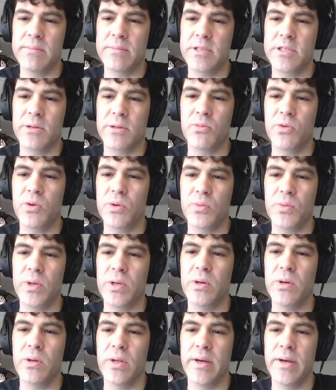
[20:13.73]
someone
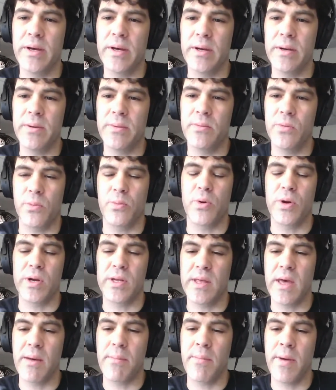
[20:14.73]
will
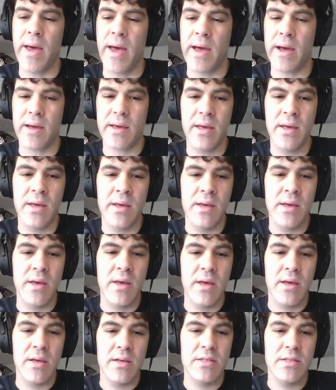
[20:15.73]
bring that back.
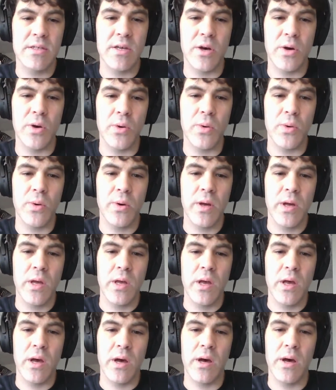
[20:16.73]
So
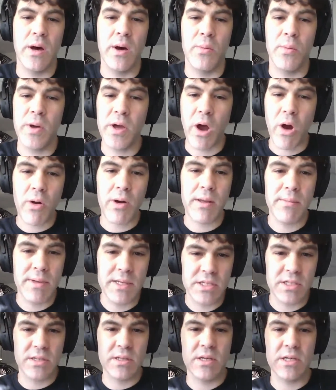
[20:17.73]
we already
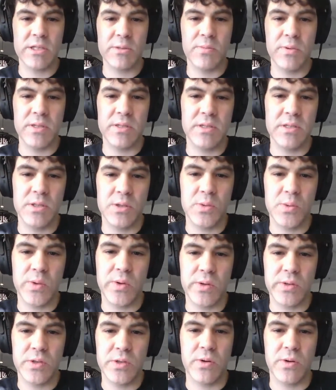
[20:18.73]
mentioned this, but since
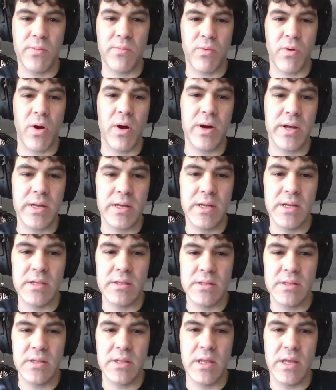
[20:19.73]
we're sort of brought it
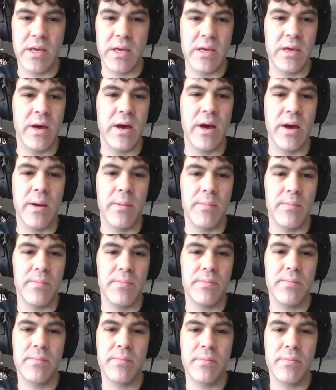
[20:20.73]
into the
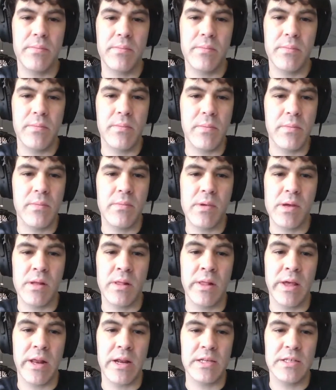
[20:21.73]

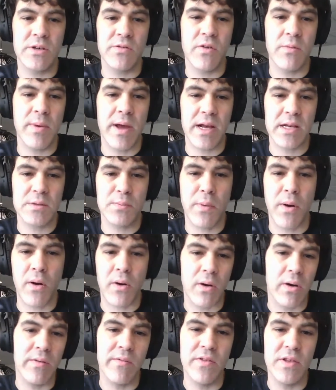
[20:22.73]
Atlanta Silverbacks
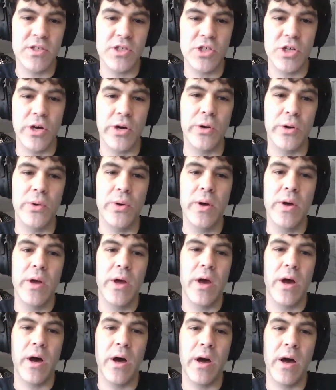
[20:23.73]
part of the show,
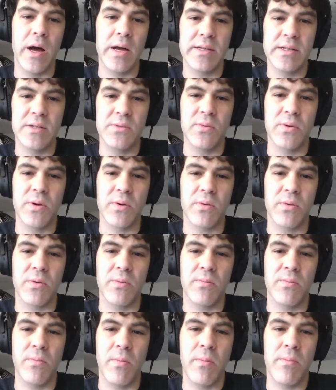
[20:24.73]
I did want
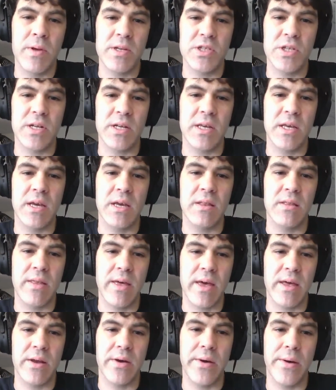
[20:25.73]
to mention again
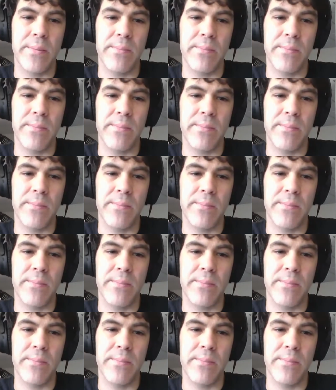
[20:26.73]
that